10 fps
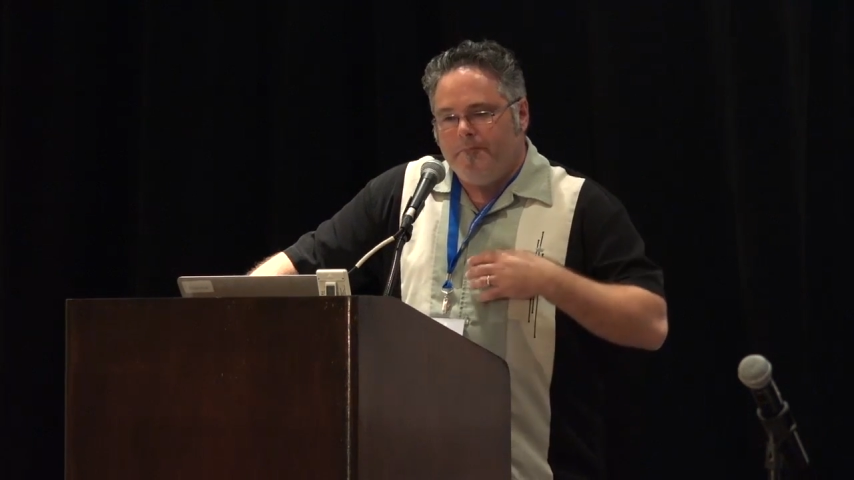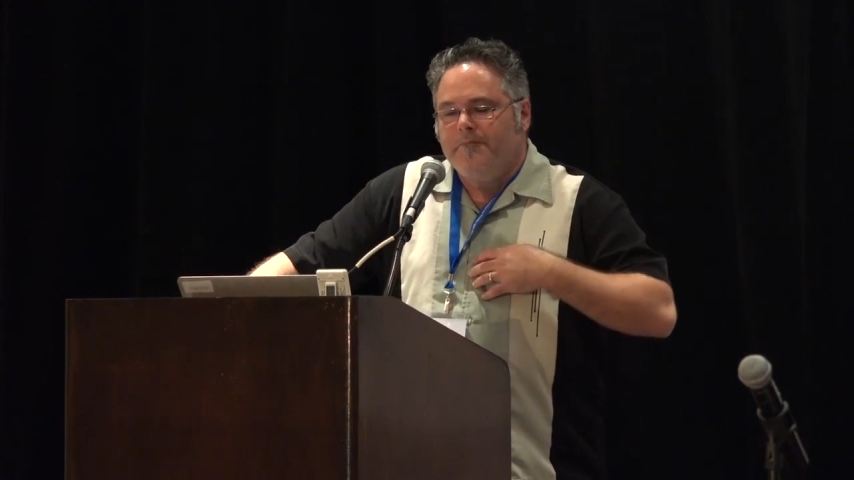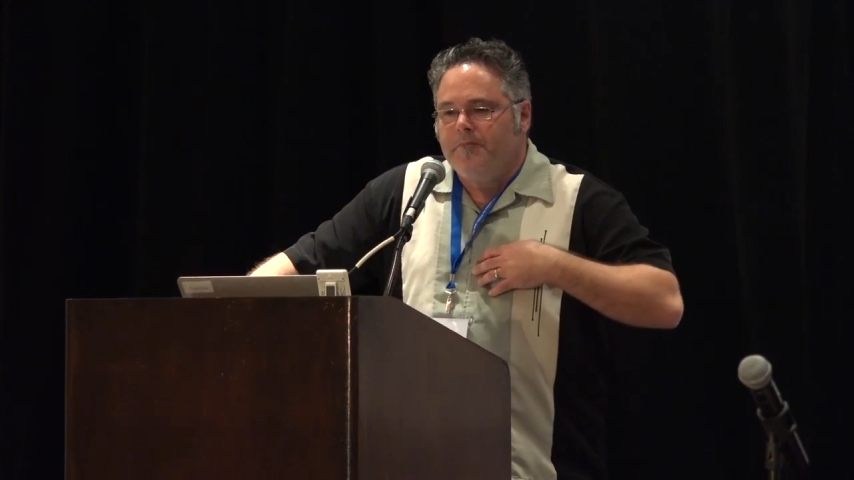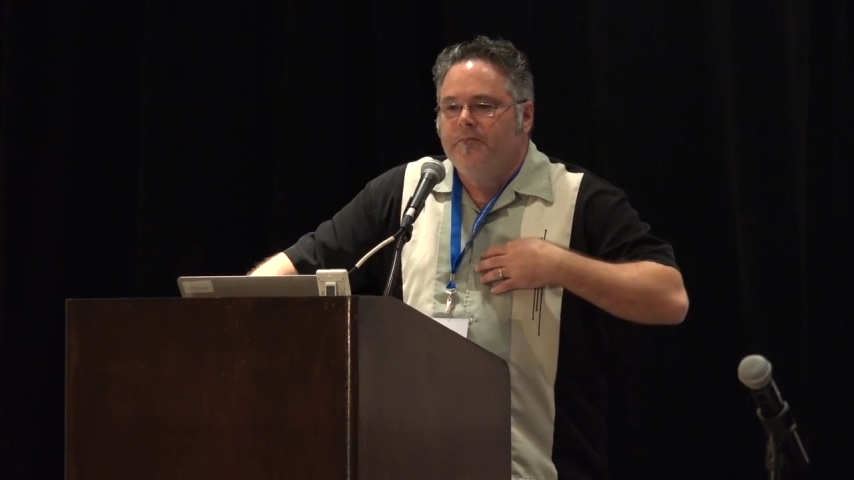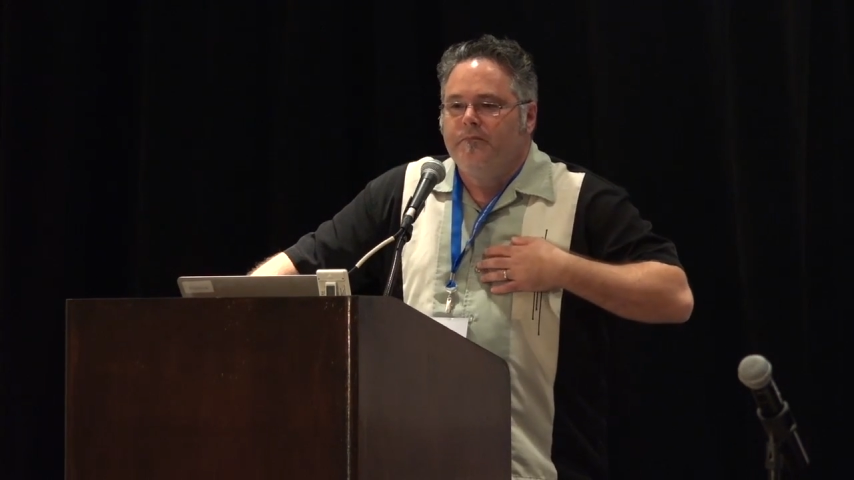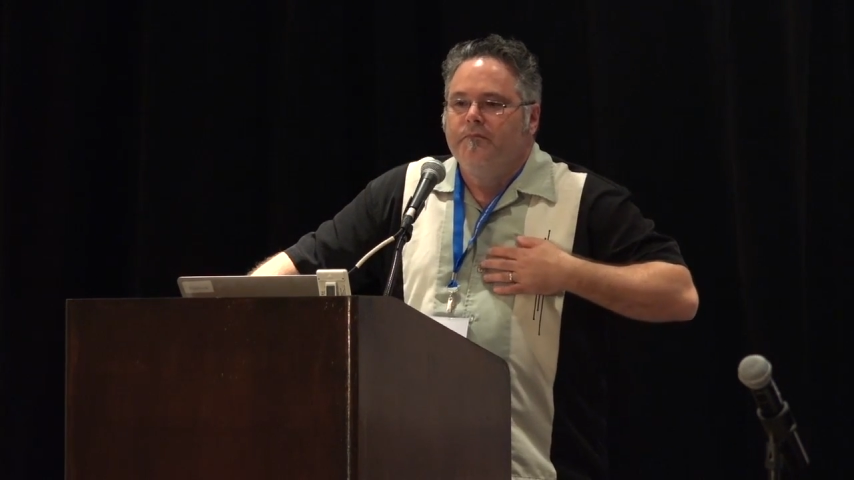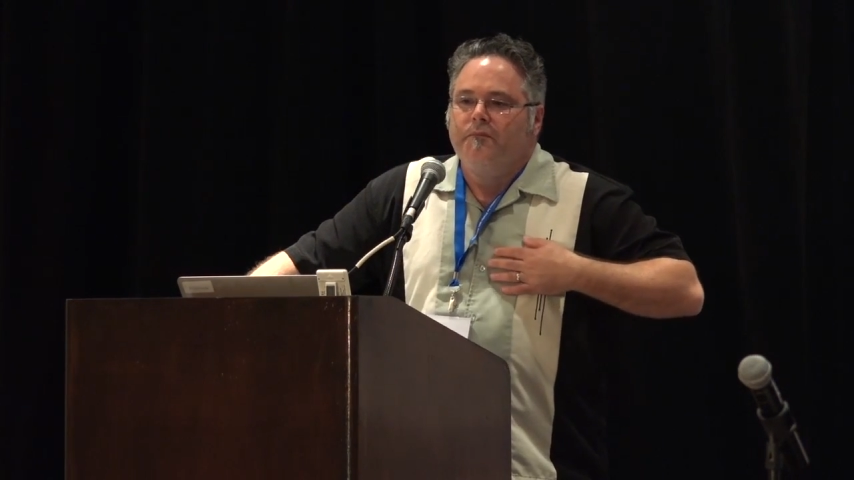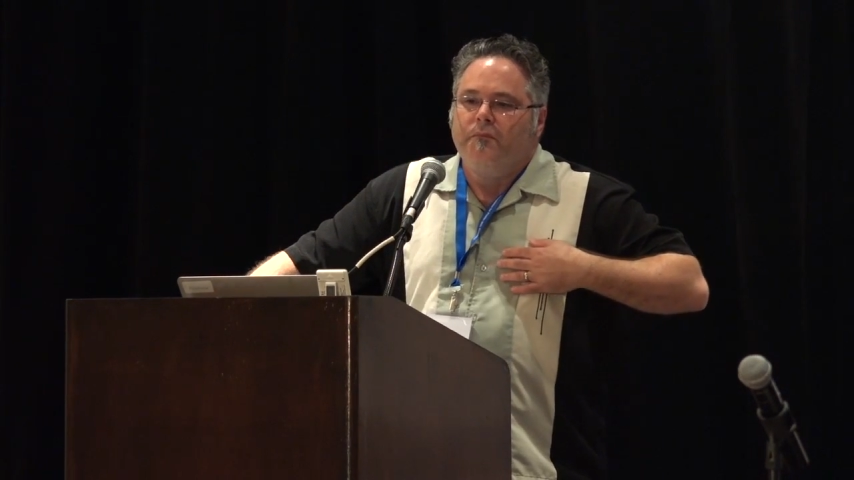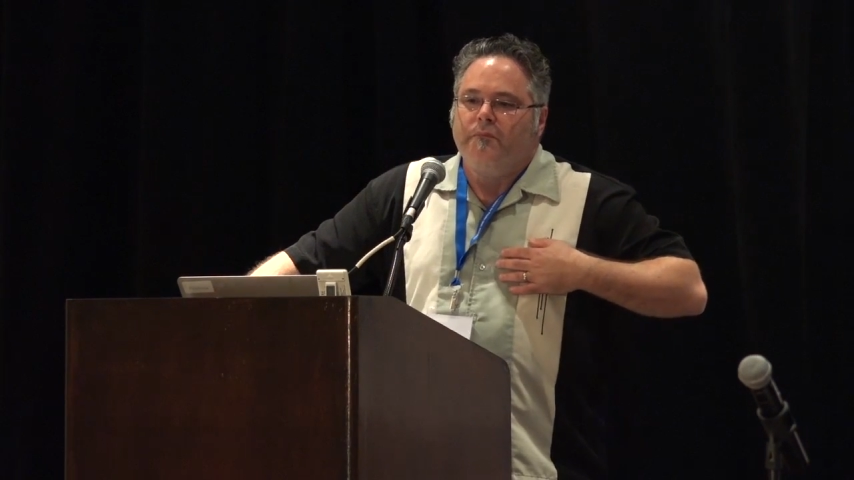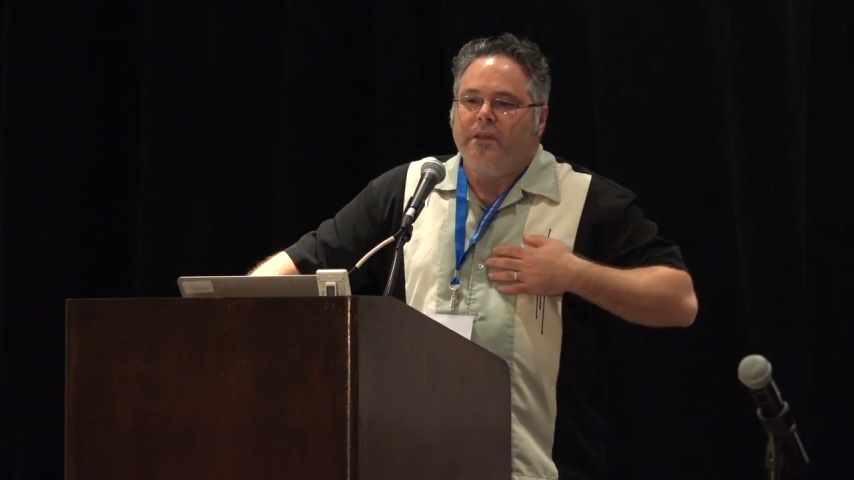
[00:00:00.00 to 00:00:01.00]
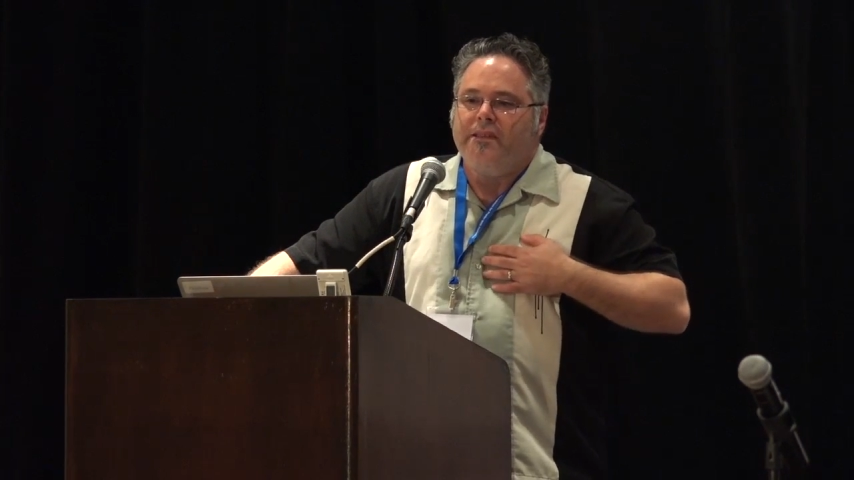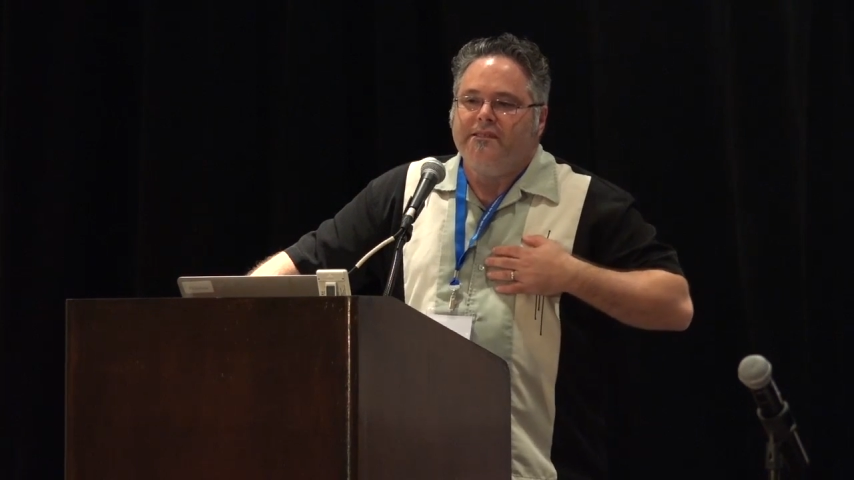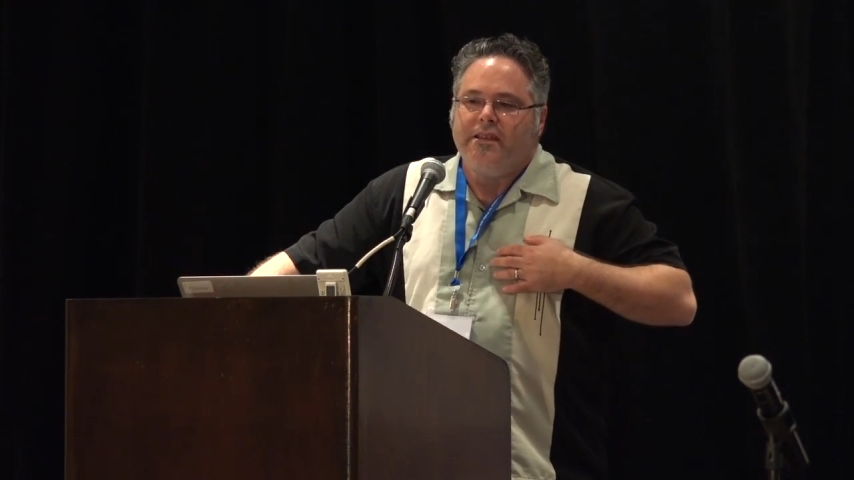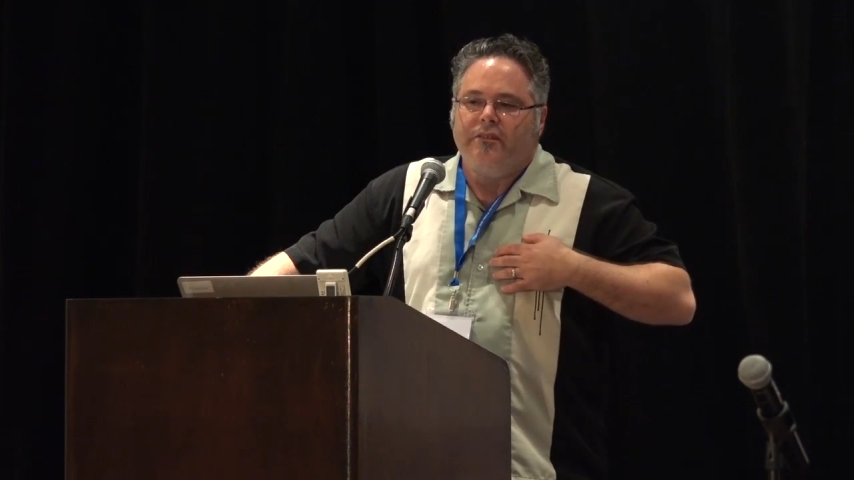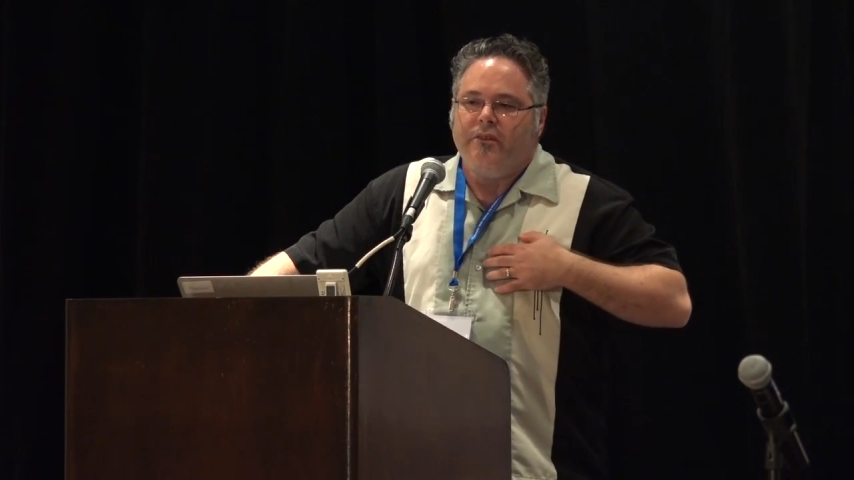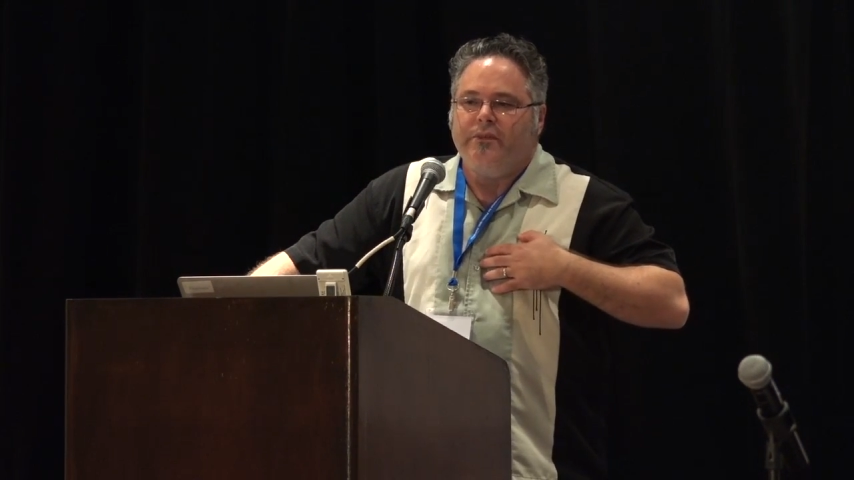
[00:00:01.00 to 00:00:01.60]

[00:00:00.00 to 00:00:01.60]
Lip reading: Mm-hmm. Because they don't